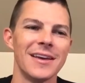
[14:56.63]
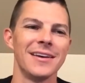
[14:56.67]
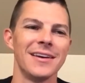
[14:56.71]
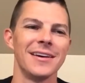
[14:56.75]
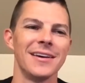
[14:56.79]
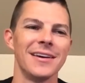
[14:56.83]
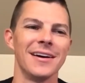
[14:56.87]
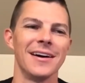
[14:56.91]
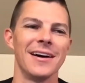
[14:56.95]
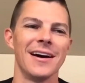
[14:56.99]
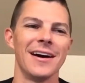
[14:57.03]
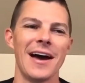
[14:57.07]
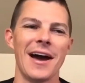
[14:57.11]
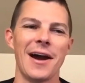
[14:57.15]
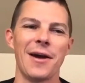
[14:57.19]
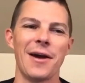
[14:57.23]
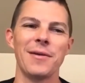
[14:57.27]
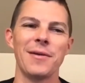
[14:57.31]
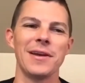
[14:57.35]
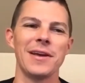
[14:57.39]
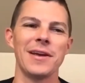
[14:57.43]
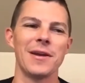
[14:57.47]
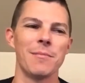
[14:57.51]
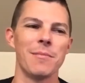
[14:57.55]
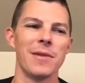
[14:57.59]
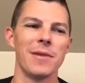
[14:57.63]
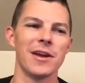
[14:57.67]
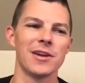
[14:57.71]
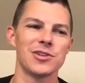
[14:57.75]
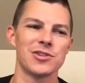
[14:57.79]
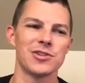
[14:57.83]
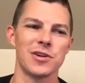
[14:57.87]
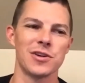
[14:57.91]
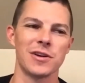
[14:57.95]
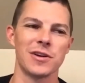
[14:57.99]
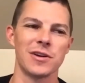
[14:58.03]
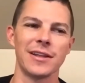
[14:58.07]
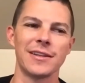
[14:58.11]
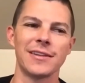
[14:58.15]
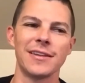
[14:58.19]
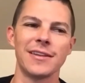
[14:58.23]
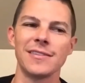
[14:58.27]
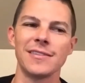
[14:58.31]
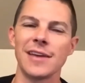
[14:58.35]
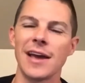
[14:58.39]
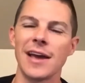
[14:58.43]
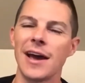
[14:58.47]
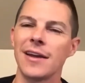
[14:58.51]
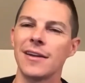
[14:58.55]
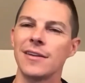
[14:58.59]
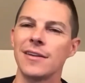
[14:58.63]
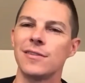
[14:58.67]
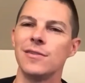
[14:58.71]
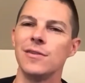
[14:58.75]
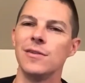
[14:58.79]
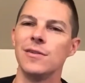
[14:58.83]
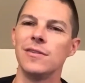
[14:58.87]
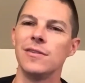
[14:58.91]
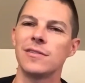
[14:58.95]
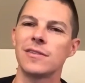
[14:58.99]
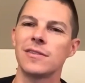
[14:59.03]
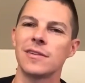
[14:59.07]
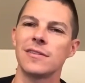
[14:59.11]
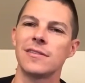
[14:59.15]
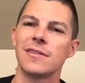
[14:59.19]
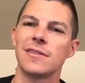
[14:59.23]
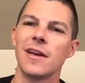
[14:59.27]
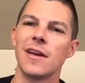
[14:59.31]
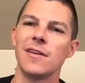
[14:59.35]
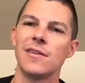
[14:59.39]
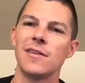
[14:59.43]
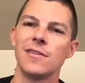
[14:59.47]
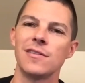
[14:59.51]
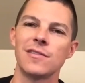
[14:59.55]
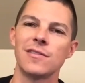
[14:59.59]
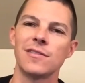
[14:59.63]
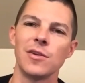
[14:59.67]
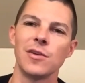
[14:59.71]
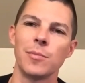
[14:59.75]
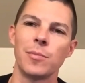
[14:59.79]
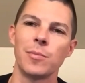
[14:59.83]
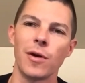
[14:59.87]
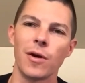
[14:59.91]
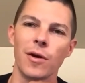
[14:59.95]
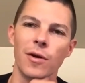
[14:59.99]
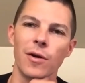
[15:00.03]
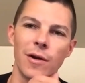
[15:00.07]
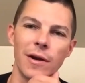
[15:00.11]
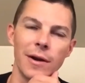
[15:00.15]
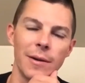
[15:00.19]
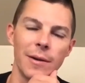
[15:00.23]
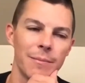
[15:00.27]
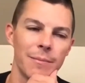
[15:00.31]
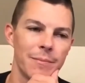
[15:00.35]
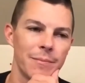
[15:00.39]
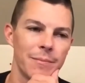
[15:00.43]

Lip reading: And how are you going to make sure that this attitude is contagious to your program?